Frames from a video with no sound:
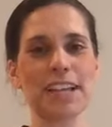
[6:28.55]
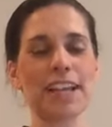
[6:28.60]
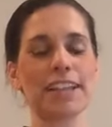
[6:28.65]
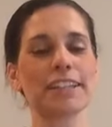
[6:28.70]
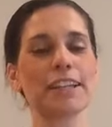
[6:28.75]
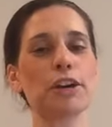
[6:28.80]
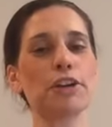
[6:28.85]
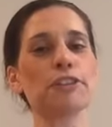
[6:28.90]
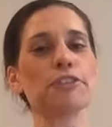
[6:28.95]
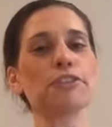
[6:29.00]

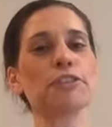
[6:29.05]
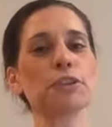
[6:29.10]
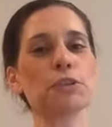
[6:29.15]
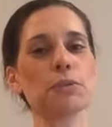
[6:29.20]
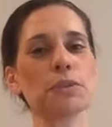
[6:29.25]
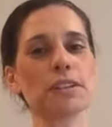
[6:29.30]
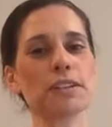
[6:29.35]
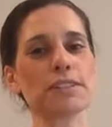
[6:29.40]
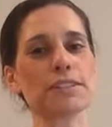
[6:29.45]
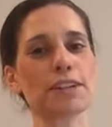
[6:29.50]
Now, if you
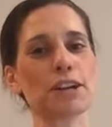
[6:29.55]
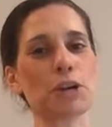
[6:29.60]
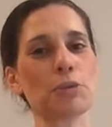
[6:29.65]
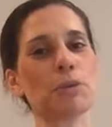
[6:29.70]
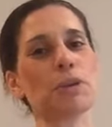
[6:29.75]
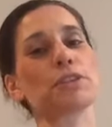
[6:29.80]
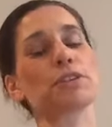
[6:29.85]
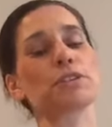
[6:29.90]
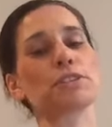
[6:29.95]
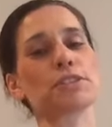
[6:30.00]
want to talk
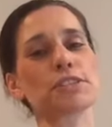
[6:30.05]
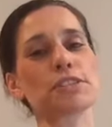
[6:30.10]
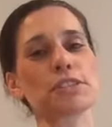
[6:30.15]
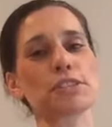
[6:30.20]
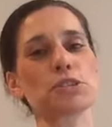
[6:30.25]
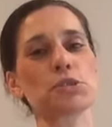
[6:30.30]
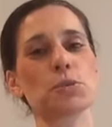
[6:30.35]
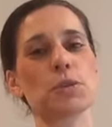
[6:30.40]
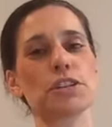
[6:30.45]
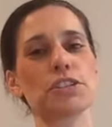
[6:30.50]
about your
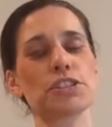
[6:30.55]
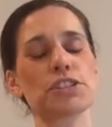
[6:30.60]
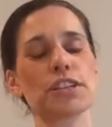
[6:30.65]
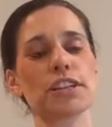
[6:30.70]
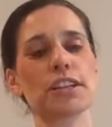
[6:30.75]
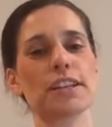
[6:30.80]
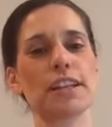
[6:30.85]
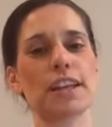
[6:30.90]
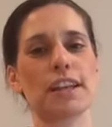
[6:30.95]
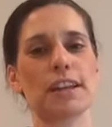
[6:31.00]

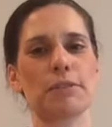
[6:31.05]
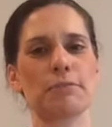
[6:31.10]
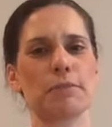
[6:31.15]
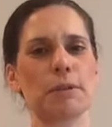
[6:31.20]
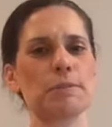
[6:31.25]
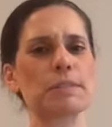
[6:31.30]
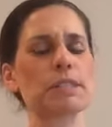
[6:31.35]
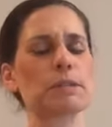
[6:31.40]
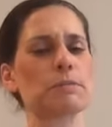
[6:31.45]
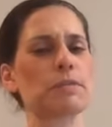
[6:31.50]
situation and
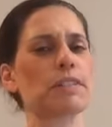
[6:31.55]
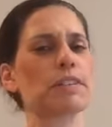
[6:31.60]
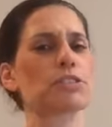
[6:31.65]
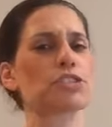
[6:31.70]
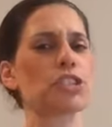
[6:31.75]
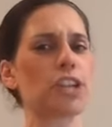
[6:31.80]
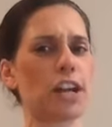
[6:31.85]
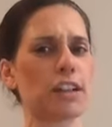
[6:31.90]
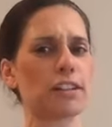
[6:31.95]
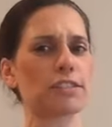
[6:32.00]
maybe some of the
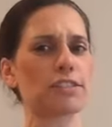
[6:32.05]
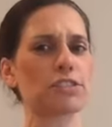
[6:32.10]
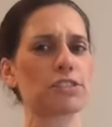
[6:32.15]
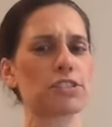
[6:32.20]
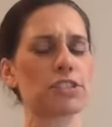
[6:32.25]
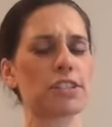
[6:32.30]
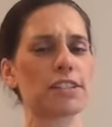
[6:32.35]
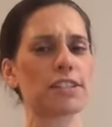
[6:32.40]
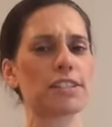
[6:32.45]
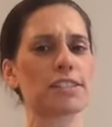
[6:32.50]

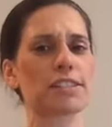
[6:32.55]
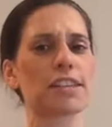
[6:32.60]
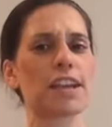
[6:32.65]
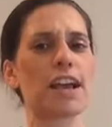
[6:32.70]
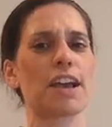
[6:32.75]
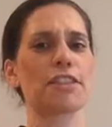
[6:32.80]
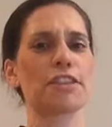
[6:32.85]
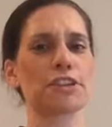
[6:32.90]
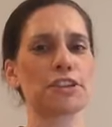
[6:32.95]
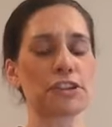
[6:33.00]
challenges
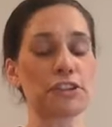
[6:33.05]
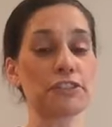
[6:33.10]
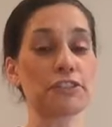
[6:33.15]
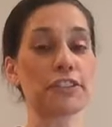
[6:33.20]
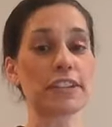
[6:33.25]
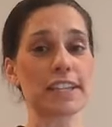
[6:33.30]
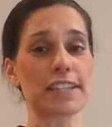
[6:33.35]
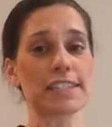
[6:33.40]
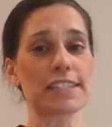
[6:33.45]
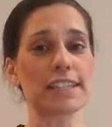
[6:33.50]
that you're
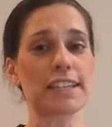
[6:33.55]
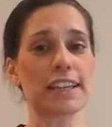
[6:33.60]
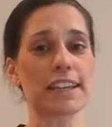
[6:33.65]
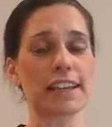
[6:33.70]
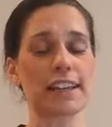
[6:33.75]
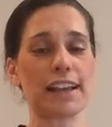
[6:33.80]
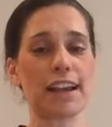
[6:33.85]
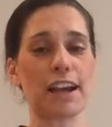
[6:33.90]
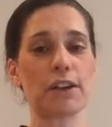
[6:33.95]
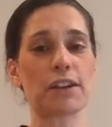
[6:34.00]
facing
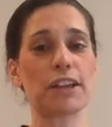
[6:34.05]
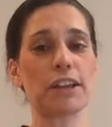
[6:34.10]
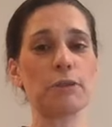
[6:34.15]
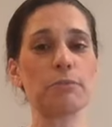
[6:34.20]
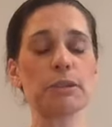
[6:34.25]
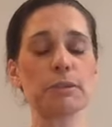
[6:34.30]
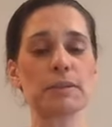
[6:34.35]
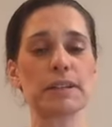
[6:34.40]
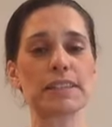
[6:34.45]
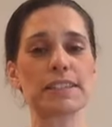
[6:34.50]
and how to
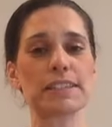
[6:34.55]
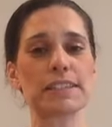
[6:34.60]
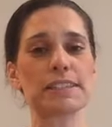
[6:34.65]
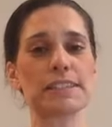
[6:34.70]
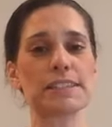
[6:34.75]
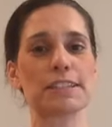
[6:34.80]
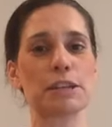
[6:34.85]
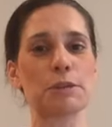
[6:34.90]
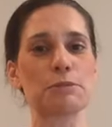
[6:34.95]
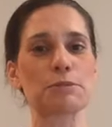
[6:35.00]
implement these
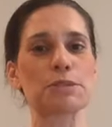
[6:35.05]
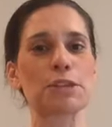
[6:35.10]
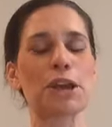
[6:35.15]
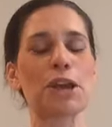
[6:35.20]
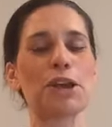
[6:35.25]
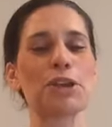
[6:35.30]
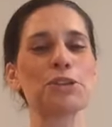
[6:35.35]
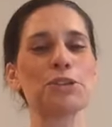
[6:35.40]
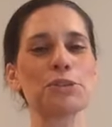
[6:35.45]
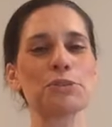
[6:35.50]
tips,
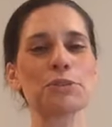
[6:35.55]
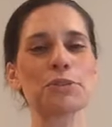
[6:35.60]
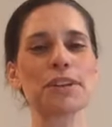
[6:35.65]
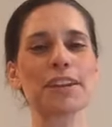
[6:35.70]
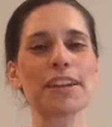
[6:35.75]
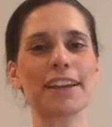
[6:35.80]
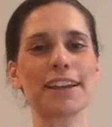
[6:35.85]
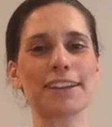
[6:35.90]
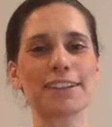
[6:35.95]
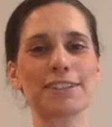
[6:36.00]
you
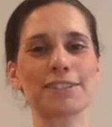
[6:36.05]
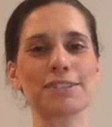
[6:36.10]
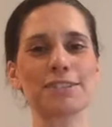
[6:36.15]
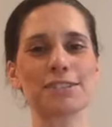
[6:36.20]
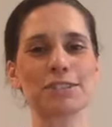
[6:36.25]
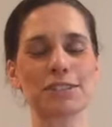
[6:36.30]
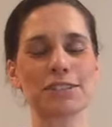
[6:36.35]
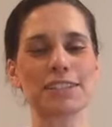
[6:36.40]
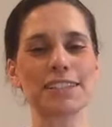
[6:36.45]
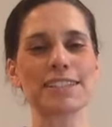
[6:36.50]
can
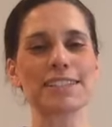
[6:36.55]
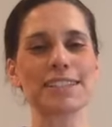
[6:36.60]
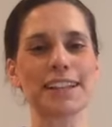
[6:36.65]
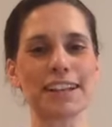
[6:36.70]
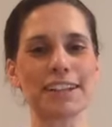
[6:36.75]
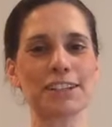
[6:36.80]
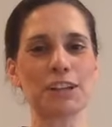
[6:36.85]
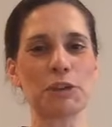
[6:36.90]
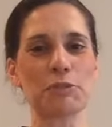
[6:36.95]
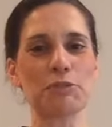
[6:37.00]
certainly
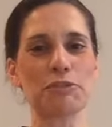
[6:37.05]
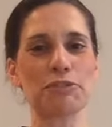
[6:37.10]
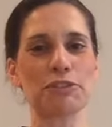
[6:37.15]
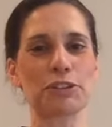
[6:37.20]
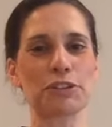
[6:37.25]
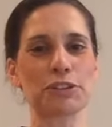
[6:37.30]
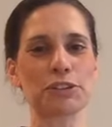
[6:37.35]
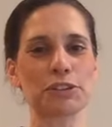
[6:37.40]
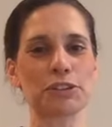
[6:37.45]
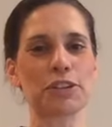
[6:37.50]
sign up
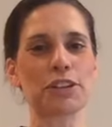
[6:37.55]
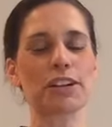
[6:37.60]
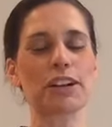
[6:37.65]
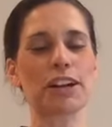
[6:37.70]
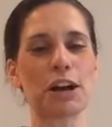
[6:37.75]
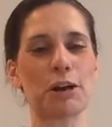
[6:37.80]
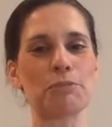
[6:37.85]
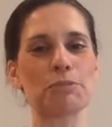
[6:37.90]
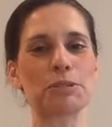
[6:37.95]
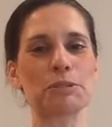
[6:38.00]
for your
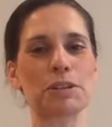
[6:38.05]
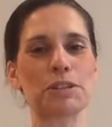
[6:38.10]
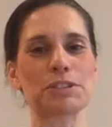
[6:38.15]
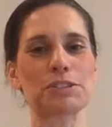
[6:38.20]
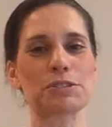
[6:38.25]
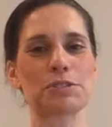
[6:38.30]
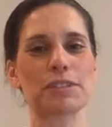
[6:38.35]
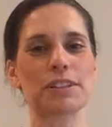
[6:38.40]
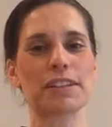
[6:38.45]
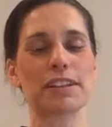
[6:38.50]

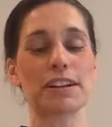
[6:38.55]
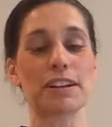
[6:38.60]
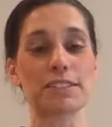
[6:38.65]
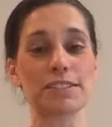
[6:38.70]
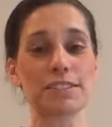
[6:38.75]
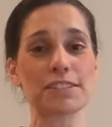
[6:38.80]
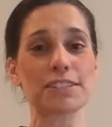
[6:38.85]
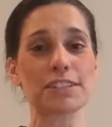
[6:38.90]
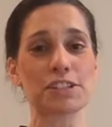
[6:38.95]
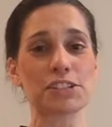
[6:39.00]
complimentary
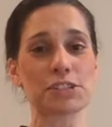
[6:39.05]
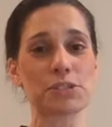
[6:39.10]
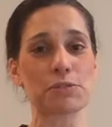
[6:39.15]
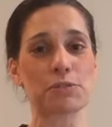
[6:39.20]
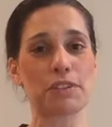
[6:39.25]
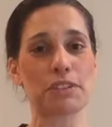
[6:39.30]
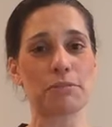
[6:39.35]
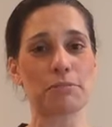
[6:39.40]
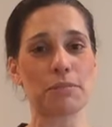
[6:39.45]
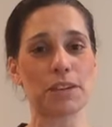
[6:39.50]
consultation
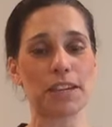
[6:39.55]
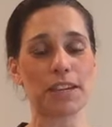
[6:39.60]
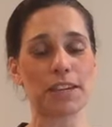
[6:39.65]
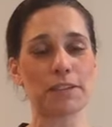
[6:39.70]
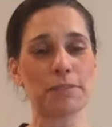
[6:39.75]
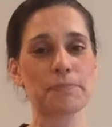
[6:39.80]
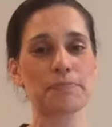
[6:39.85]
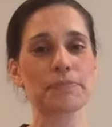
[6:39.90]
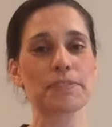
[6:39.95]
with me.